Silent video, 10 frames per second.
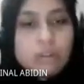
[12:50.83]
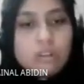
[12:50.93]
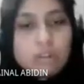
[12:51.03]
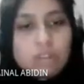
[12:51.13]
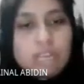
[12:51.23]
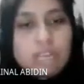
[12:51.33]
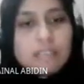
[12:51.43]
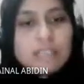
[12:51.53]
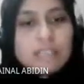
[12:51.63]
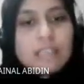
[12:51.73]
Okay,
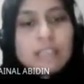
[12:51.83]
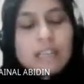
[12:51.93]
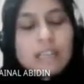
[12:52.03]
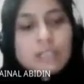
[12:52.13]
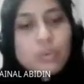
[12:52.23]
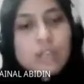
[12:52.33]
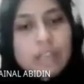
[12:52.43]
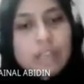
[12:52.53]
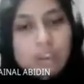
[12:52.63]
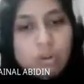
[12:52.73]
assigning class. We like
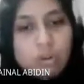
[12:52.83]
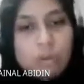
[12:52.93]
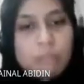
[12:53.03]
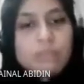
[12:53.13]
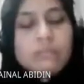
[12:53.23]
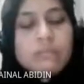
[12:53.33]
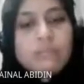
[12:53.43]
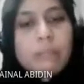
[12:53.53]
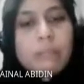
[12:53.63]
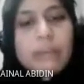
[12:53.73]
group
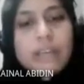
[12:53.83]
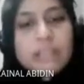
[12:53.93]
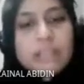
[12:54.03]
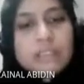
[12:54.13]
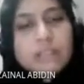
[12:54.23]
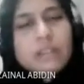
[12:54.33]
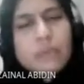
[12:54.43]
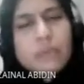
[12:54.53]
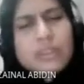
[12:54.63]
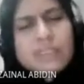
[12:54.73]
package. We
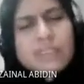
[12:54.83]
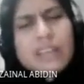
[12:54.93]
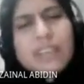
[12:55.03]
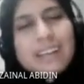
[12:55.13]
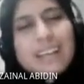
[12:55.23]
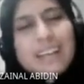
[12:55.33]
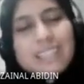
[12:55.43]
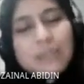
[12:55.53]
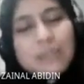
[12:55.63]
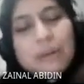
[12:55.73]
sign the class
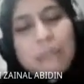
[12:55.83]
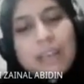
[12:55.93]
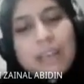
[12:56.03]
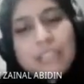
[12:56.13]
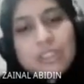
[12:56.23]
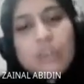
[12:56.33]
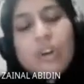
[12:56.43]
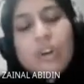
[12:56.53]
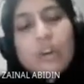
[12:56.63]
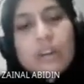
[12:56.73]
into a package,
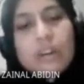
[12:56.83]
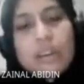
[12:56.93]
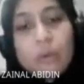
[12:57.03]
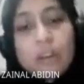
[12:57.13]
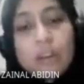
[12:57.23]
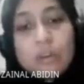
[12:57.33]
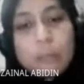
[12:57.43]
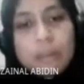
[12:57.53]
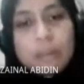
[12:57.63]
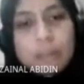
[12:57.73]
or like we are
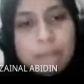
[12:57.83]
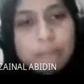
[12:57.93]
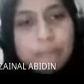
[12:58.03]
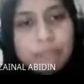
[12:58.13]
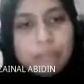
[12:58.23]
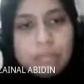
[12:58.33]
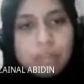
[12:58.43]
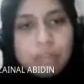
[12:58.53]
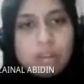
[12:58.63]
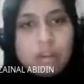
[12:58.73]
grouping them.
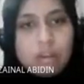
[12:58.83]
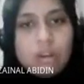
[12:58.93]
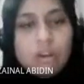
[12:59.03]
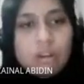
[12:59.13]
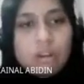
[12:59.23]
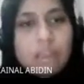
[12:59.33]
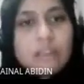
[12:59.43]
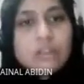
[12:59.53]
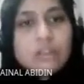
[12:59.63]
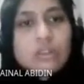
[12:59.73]
Okay,
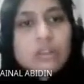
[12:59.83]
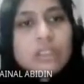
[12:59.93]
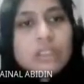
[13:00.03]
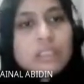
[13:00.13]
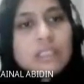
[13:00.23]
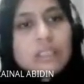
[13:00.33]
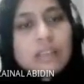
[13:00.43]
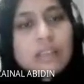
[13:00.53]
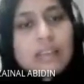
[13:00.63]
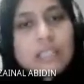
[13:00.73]
so this is a
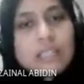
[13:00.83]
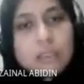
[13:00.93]
class